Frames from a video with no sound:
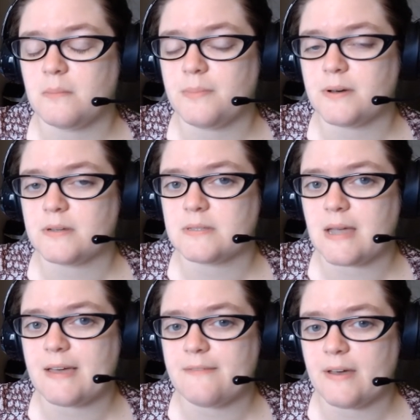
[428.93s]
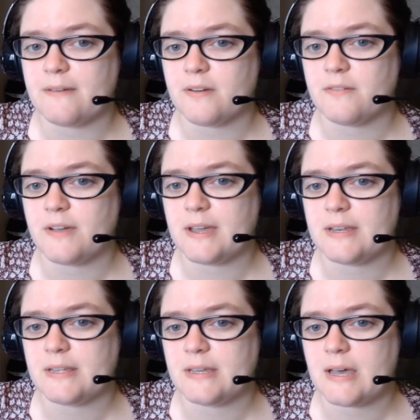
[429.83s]
books I've ever
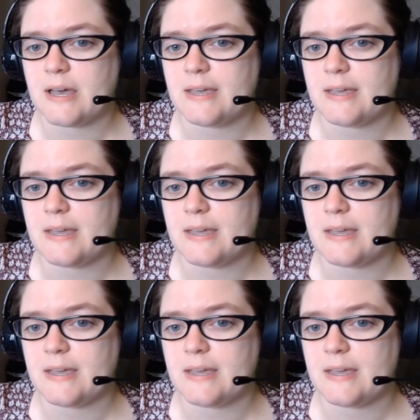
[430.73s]
read. I